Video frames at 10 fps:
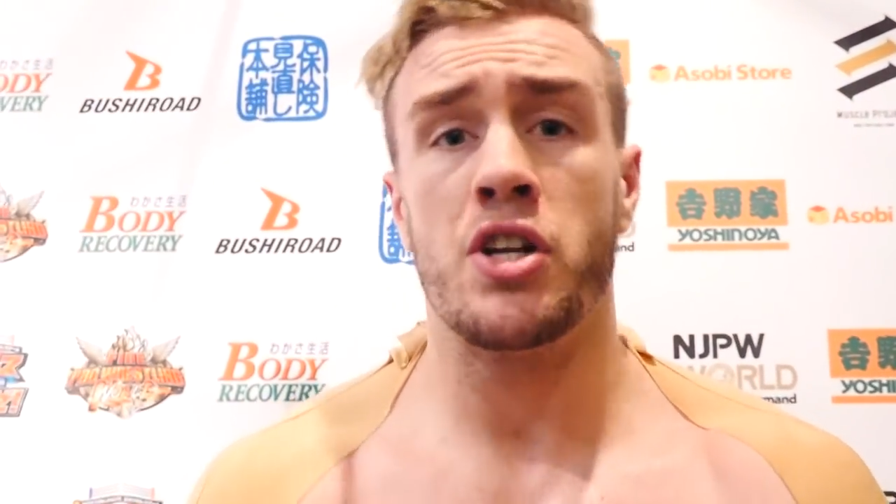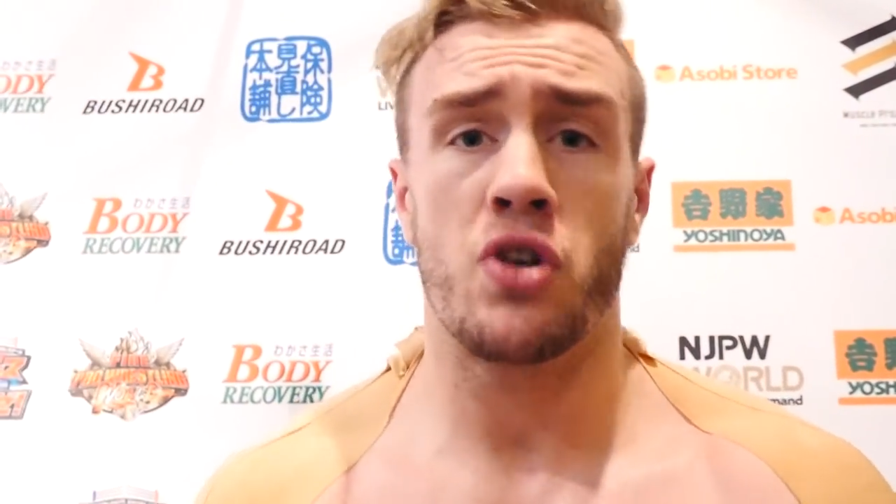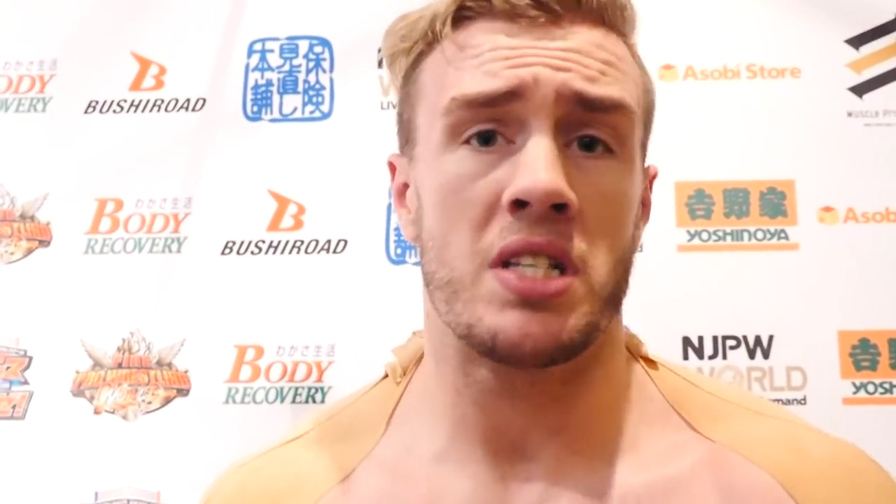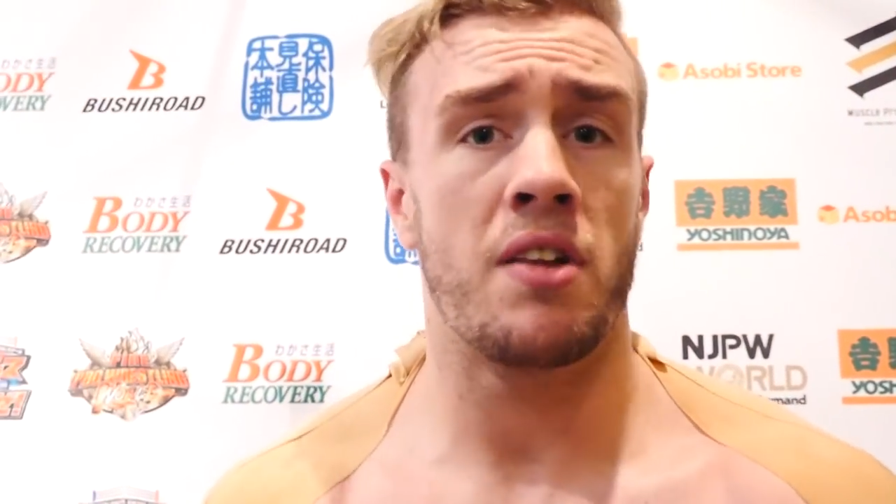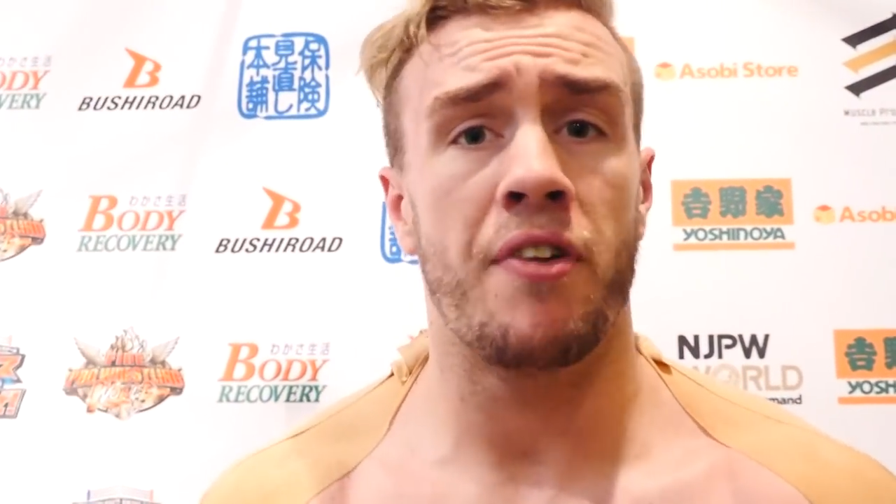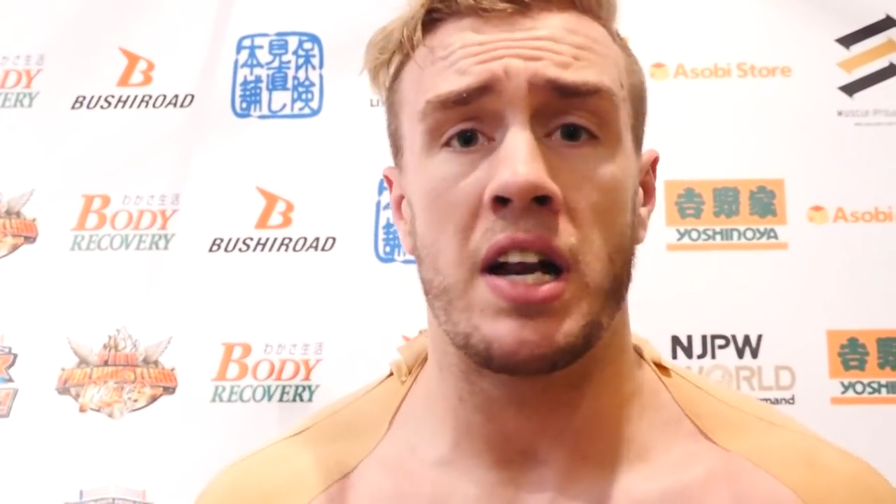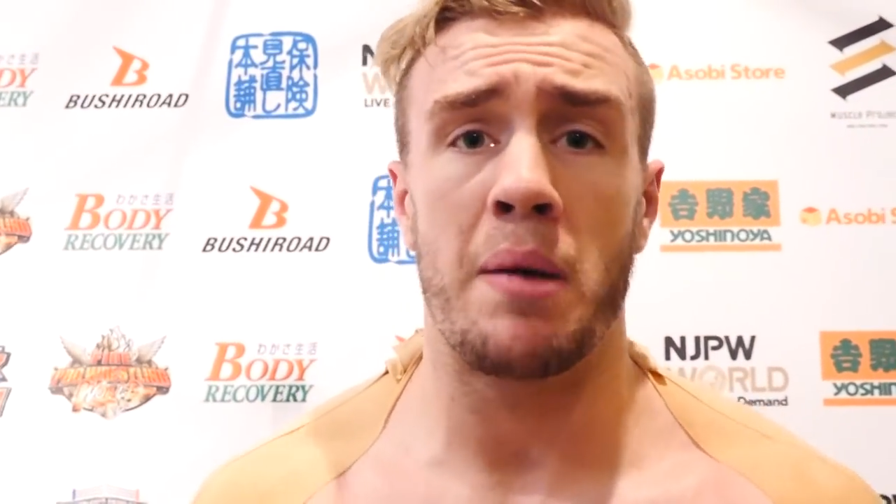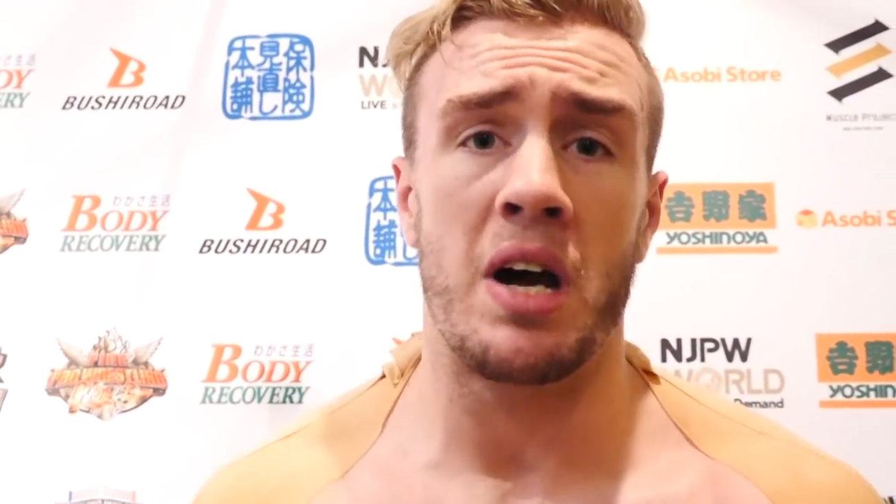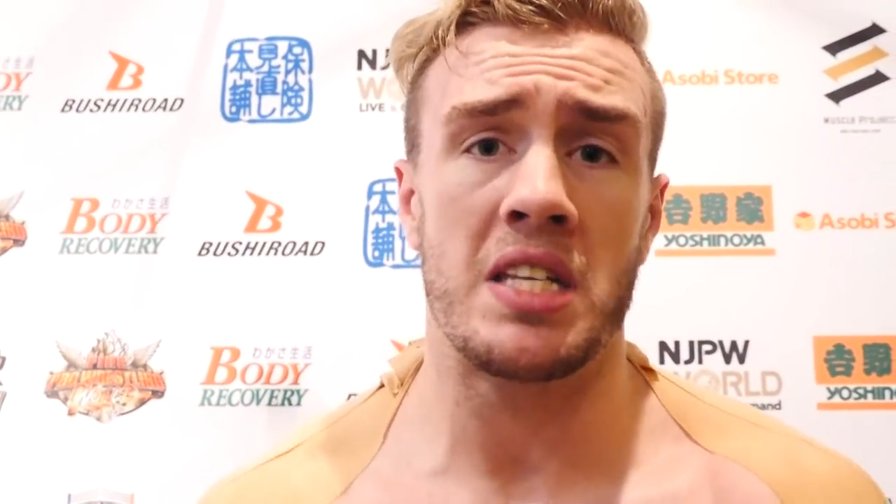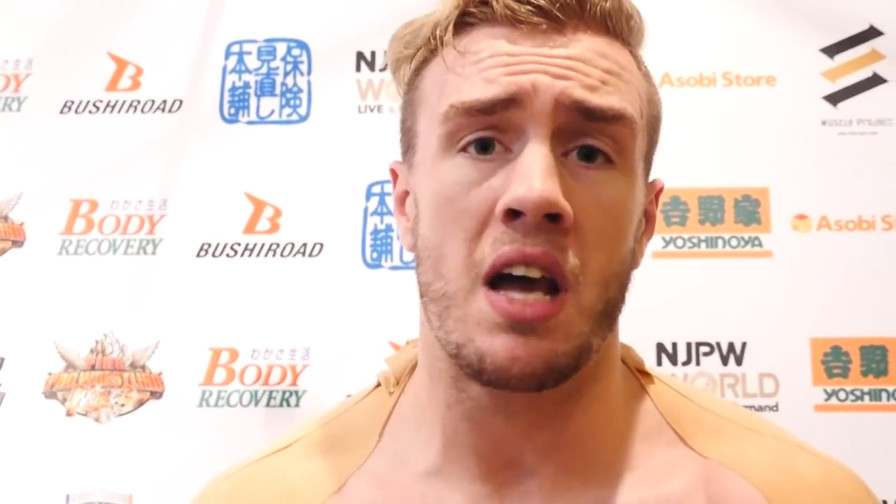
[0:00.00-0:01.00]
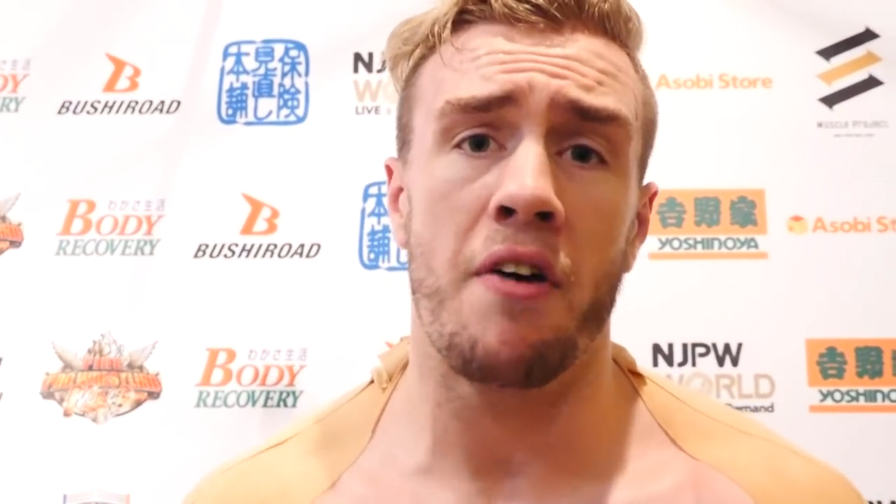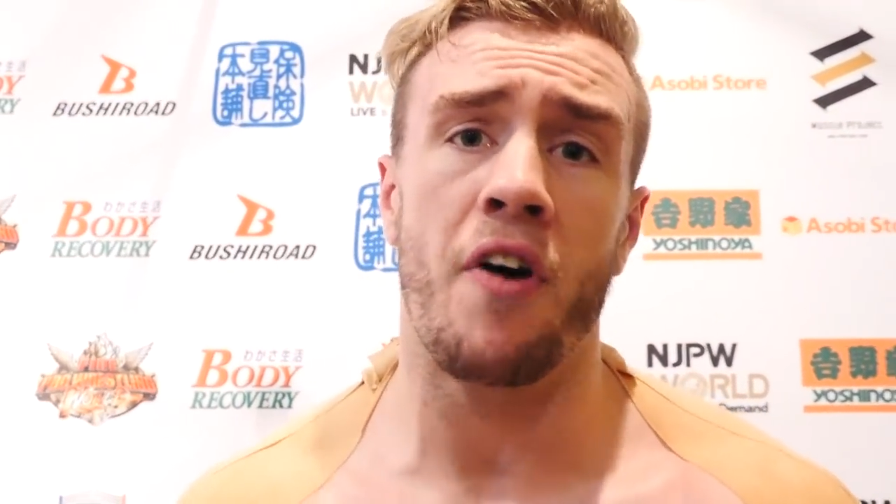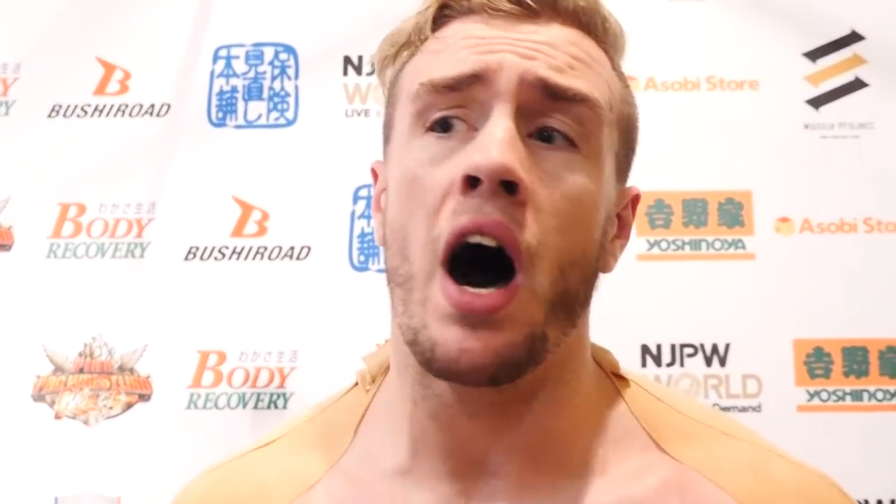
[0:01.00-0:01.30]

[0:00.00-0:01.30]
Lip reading: interested to find out myself,